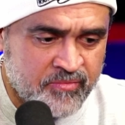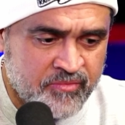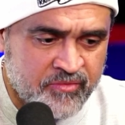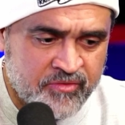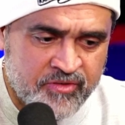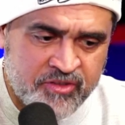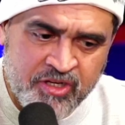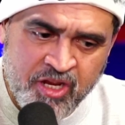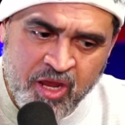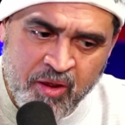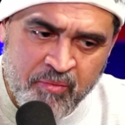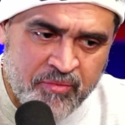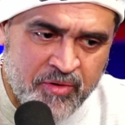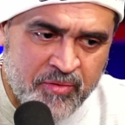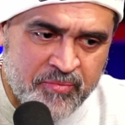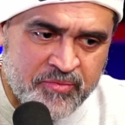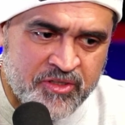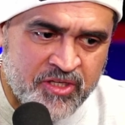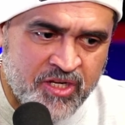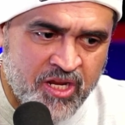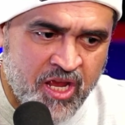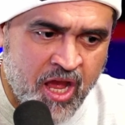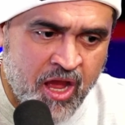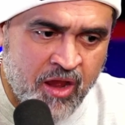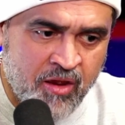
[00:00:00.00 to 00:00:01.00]
Coming up to
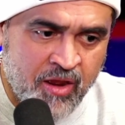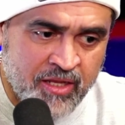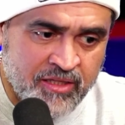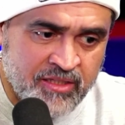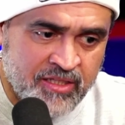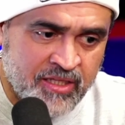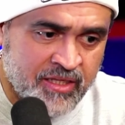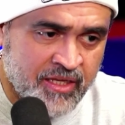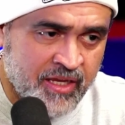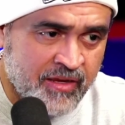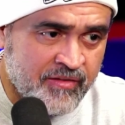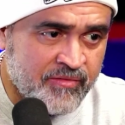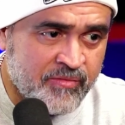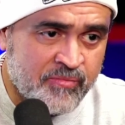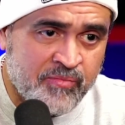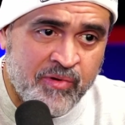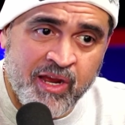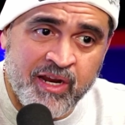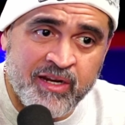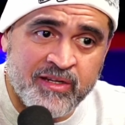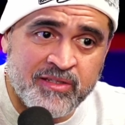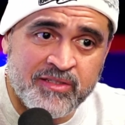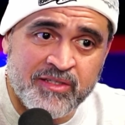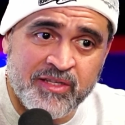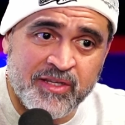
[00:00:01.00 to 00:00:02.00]
Chicago, I think
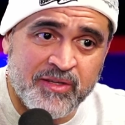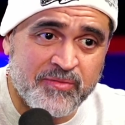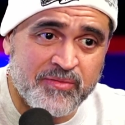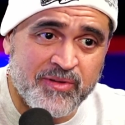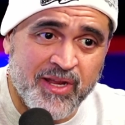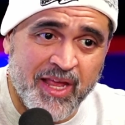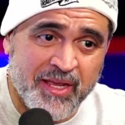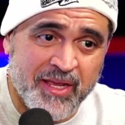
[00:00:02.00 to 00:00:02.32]
everybody seems like